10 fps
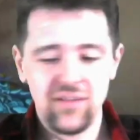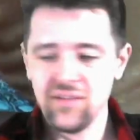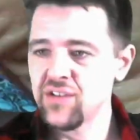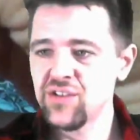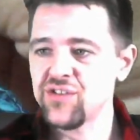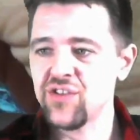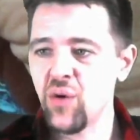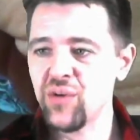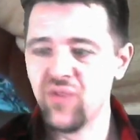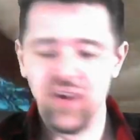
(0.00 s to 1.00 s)
It's just
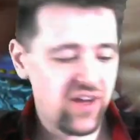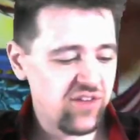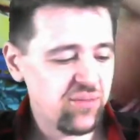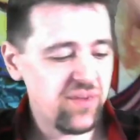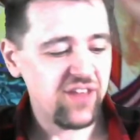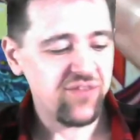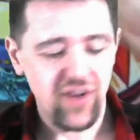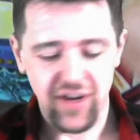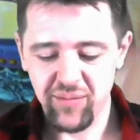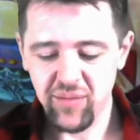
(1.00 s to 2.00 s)
always Red Eyes. But that's
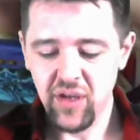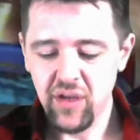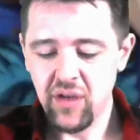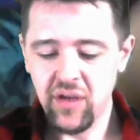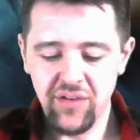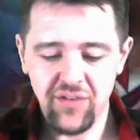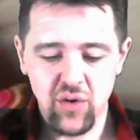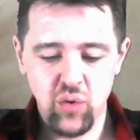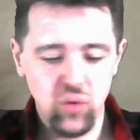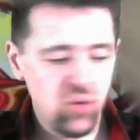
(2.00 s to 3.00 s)
fine. He's a
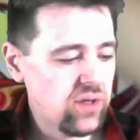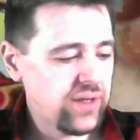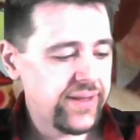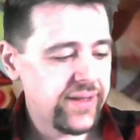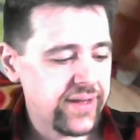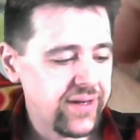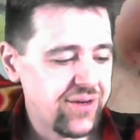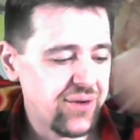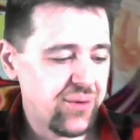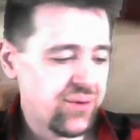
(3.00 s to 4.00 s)
cool-looking
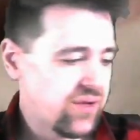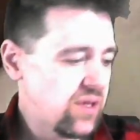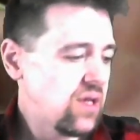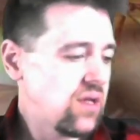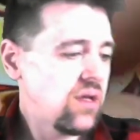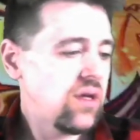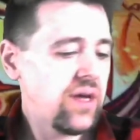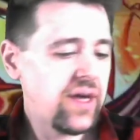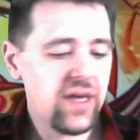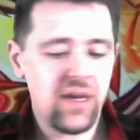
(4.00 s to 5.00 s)
dude.
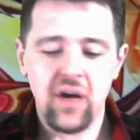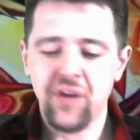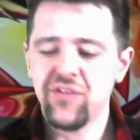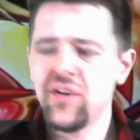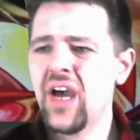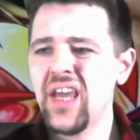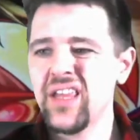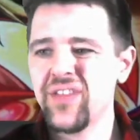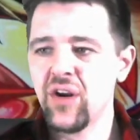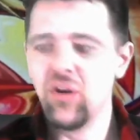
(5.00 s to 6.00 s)
And honestly, I like
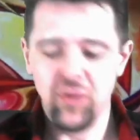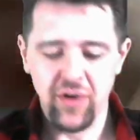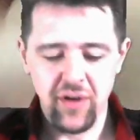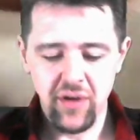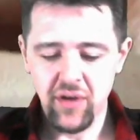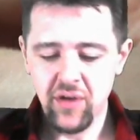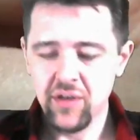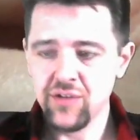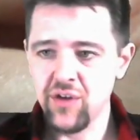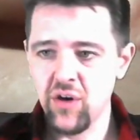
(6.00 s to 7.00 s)
that artwork.
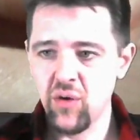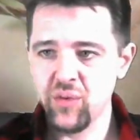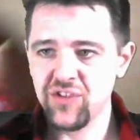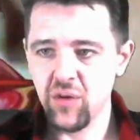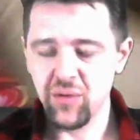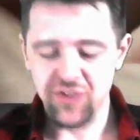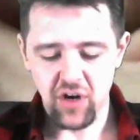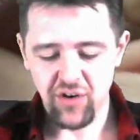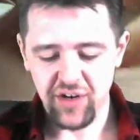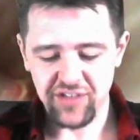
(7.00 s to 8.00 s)
So, we start with Dark
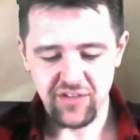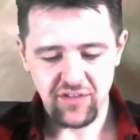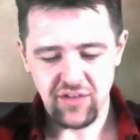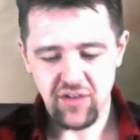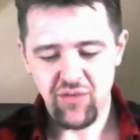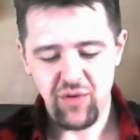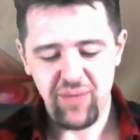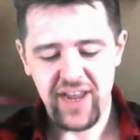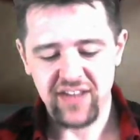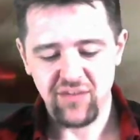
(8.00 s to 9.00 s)
Crisis. Three
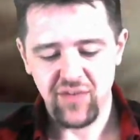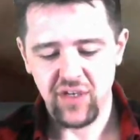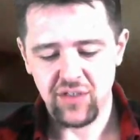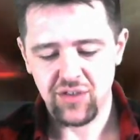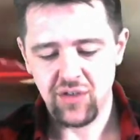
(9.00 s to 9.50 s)
packs of each.